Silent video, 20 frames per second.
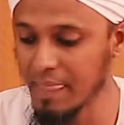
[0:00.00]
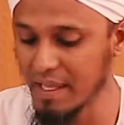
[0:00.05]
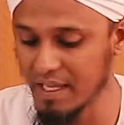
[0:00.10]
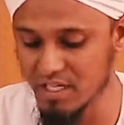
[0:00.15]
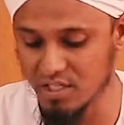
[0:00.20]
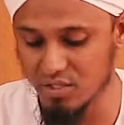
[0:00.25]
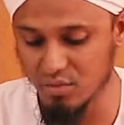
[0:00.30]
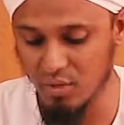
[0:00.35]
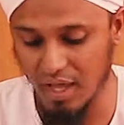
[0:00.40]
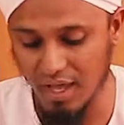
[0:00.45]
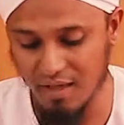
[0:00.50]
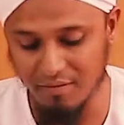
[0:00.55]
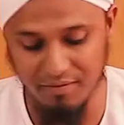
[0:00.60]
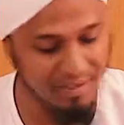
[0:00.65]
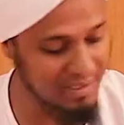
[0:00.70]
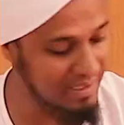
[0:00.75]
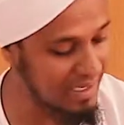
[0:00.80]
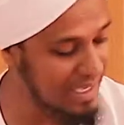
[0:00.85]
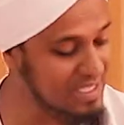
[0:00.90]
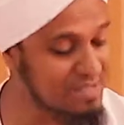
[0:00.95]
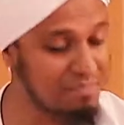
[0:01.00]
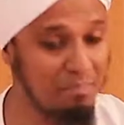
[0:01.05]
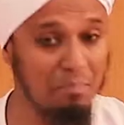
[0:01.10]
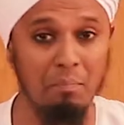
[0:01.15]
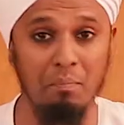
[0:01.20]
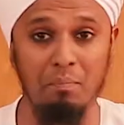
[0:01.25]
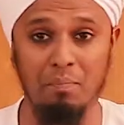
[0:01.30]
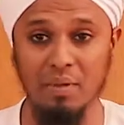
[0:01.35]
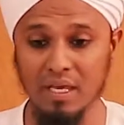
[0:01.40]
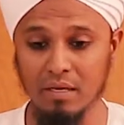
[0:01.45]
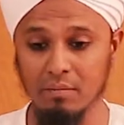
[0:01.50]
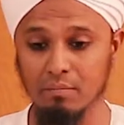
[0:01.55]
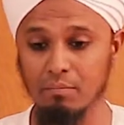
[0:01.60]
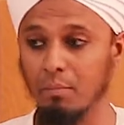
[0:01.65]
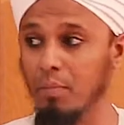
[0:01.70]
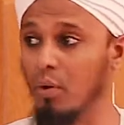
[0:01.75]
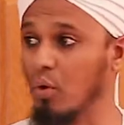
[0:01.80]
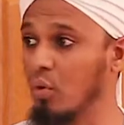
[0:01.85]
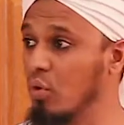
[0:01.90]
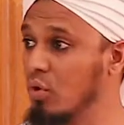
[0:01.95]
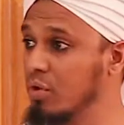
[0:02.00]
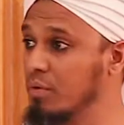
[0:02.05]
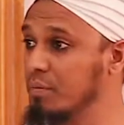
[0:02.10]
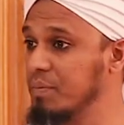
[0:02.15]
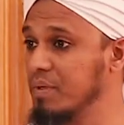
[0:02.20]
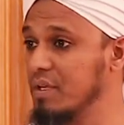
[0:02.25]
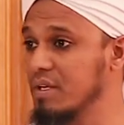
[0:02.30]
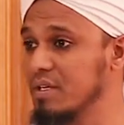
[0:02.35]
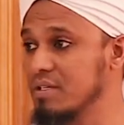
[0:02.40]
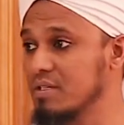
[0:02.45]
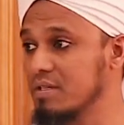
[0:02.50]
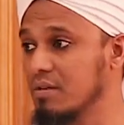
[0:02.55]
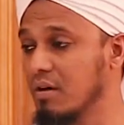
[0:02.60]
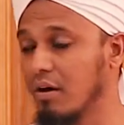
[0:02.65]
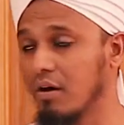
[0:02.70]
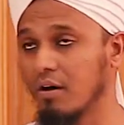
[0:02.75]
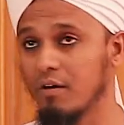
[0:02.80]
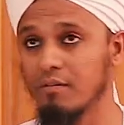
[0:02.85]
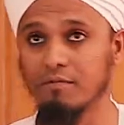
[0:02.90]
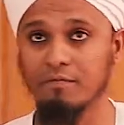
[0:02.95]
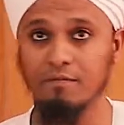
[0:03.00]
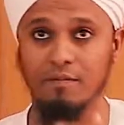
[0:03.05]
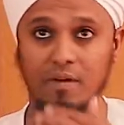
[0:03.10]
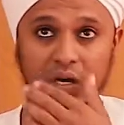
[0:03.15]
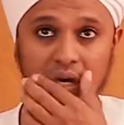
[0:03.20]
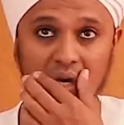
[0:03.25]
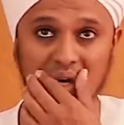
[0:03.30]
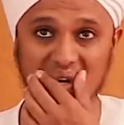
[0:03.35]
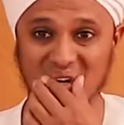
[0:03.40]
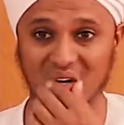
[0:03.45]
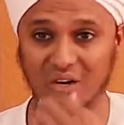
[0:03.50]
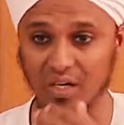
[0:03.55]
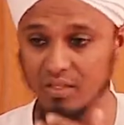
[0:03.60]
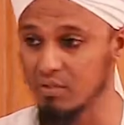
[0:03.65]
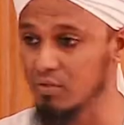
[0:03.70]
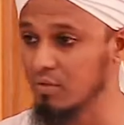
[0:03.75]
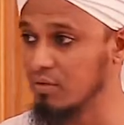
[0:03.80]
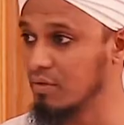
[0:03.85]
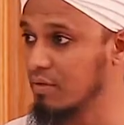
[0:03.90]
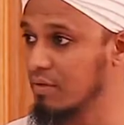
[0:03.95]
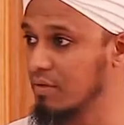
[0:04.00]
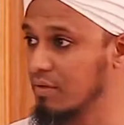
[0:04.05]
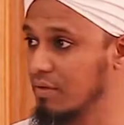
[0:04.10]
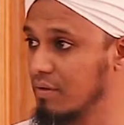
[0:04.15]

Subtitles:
is to have a nice big broad piece of cotton wool.